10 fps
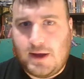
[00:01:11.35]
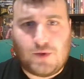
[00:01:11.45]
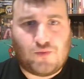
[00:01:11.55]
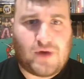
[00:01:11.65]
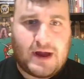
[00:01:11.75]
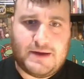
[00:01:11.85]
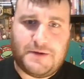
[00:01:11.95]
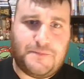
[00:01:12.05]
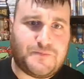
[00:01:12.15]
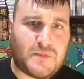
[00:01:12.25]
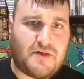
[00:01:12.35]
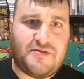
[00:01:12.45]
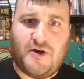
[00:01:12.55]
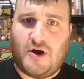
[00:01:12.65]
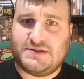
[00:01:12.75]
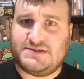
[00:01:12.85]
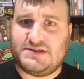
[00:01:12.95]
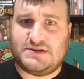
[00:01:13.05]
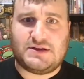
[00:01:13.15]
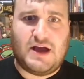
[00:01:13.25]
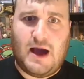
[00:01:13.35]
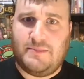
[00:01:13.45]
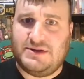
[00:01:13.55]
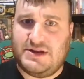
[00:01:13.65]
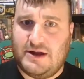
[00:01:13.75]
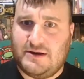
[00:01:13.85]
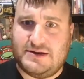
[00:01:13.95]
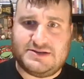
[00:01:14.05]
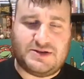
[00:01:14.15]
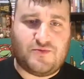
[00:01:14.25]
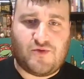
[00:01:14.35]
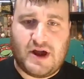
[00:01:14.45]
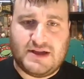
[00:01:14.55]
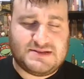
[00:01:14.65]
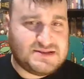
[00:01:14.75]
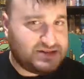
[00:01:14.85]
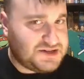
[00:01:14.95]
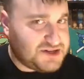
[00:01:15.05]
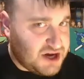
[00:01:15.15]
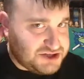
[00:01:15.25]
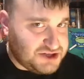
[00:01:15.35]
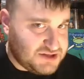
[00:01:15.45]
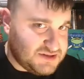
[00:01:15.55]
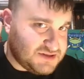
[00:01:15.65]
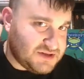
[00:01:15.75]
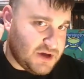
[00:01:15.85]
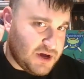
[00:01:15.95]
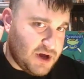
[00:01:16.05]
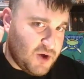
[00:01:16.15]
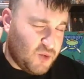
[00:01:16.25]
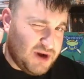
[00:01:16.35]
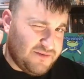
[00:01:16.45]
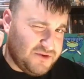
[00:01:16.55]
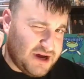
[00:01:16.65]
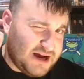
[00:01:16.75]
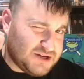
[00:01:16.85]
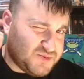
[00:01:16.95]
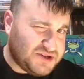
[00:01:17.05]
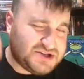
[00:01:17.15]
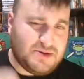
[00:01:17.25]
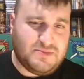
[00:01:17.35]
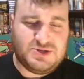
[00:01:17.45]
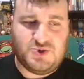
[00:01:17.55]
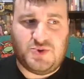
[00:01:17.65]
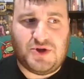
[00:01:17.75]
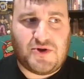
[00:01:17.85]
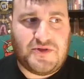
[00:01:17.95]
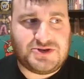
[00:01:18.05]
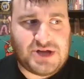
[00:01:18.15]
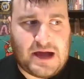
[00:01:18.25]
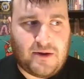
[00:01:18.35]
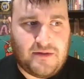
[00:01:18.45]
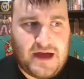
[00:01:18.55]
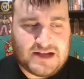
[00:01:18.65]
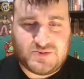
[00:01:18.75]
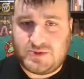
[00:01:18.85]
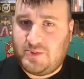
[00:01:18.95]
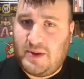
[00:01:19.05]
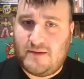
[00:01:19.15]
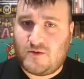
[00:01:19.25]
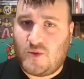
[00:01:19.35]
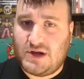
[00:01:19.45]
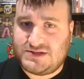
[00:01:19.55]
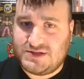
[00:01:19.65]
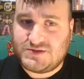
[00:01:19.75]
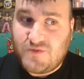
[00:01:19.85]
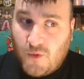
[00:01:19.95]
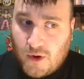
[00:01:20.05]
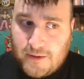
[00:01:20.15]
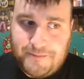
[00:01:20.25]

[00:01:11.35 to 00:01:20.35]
Random thoughts and commentaries and rants and discussions and whatever you guys want to see me do here on the channel. That's what the paid request is for.